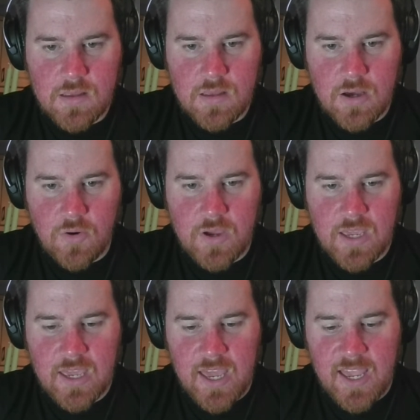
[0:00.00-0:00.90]

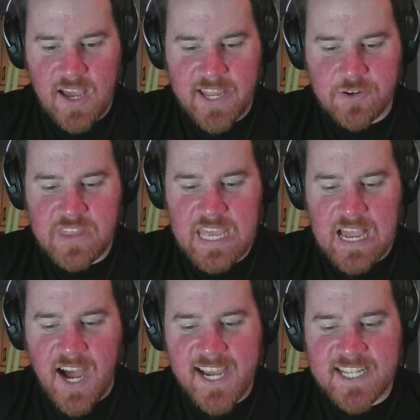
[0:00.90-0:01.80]
Okay, I don't
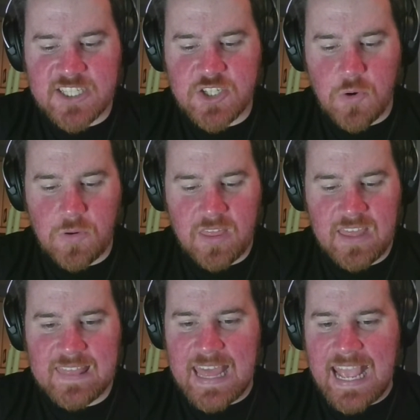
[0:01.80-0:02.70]

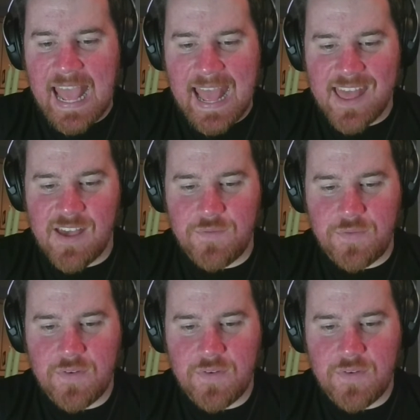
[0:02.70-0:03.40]
think they have